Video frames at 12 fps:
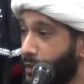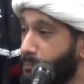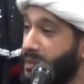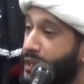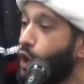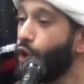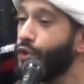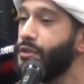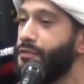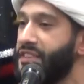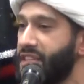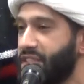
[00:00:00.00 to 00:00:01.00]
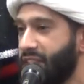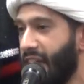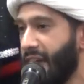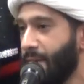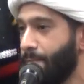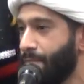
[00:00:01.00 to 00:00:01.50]
because of this
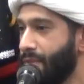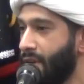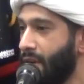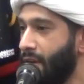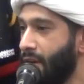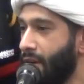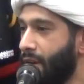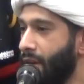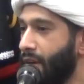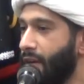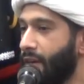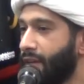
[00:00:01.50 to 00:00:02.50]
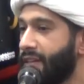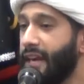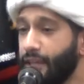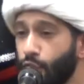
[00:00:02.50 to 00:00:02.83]
game. Can